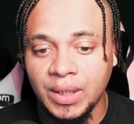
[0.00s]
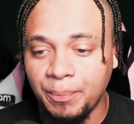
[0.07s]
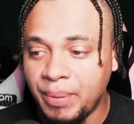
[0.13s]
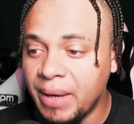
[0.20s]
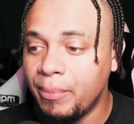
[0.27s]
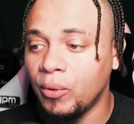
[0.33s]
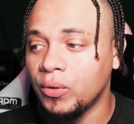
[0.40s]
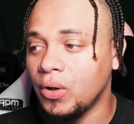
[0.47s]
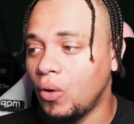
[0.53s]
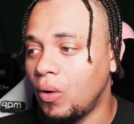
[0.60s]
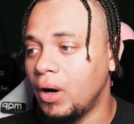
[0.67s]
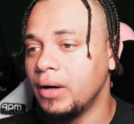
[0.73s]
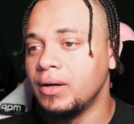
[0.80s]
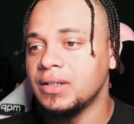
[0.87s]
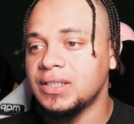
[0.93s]
People don't
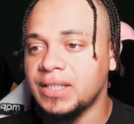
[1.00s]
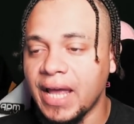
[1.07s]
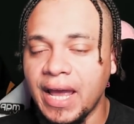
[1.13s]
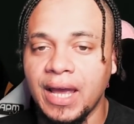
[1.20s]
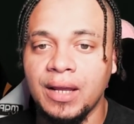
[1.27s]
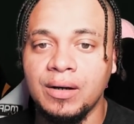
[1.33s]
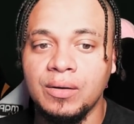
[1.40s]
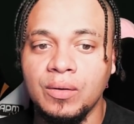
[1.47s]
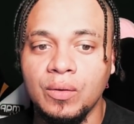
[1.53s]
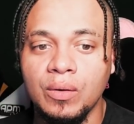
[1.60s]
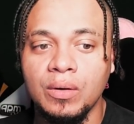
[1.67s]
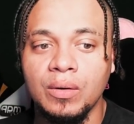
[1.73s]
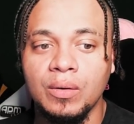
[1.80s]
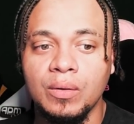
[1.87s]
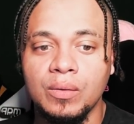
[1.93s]
understand
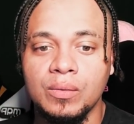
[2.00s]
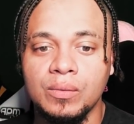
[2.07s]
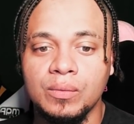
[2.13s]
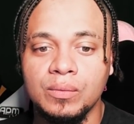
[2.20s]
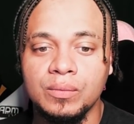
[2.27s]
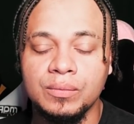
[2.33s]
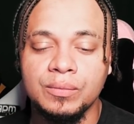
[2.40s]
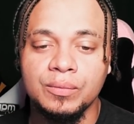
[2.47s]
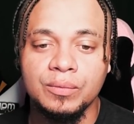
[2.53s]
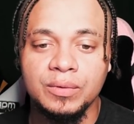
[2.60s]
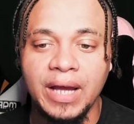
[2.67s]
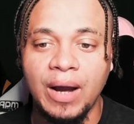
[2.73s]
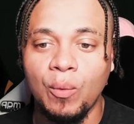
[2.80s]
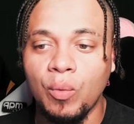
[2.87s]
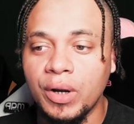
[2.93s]

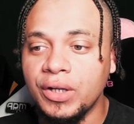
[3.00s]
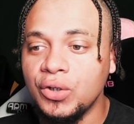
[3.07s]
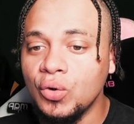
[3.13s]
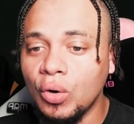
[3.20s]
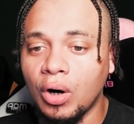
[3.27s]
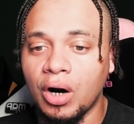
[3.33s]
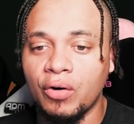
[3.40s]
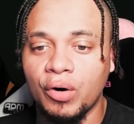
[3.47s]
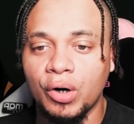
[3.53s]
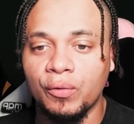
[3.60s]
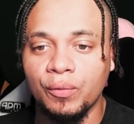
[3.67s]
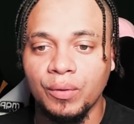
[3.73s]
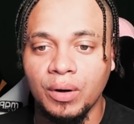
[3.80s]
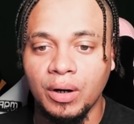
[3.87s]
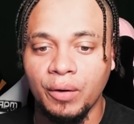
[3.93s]
that when you are
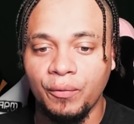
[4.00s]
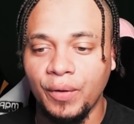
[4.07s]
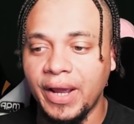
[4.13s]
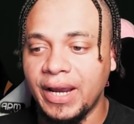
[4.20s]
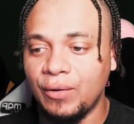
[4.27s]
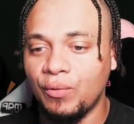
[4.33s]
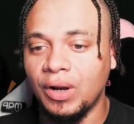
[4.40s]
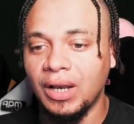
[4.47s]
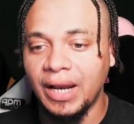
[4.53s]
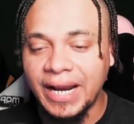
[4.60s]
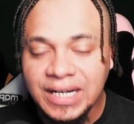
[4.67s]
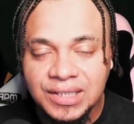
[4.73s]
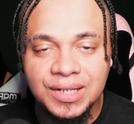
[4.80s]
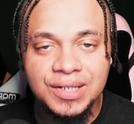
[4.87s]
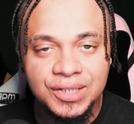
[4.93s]
a
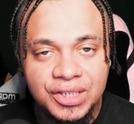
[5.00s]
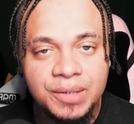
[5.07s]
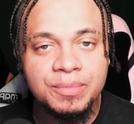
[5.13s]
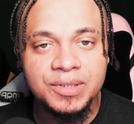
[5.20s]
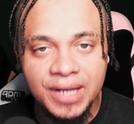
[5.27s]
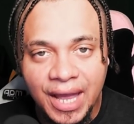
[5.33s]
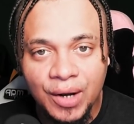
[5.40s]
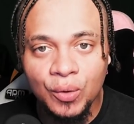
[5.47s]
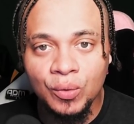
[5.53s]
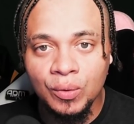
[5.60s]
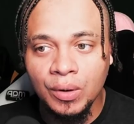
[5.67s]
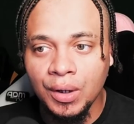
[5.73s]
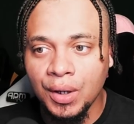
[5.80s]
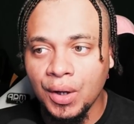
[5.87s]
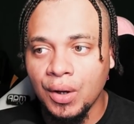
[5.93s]
relationship
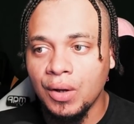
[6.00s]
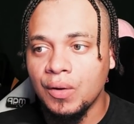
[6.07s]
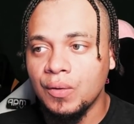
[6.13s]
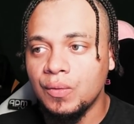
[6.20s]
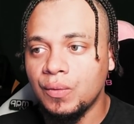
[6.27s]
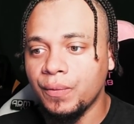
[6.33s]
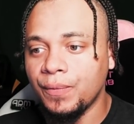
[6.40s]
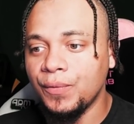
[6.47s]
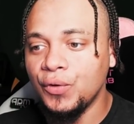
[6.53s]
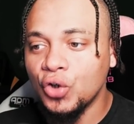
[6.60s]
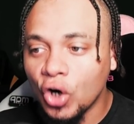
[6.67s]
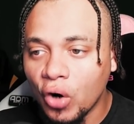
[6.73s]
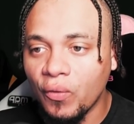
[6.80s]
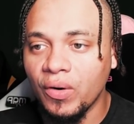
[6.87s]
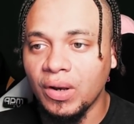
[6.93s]
channel,
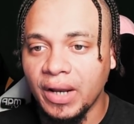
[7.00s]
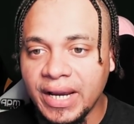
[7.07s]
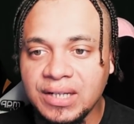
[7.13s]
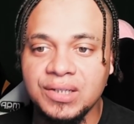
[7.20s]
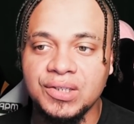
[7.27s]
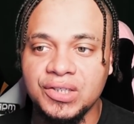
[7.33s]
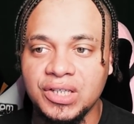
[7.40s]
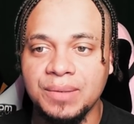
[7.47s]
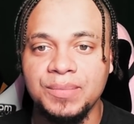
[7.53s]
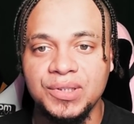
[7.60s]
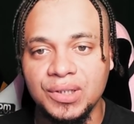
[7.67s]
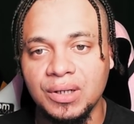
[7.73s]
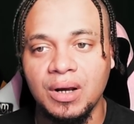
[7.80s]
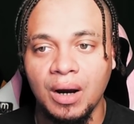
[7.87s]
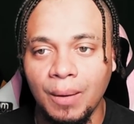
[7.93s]
your relationship
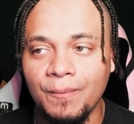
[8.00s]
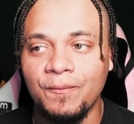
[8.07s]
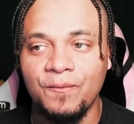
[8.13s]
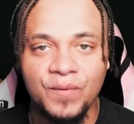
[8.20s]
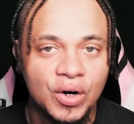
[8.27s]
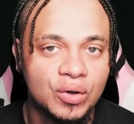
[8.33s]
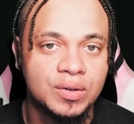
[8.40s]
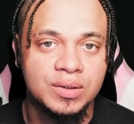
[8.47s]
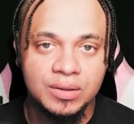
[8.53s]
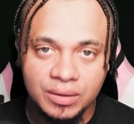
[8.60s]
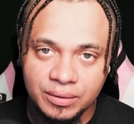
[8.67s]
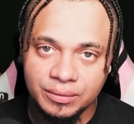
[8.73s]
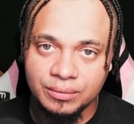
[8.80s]
should come first.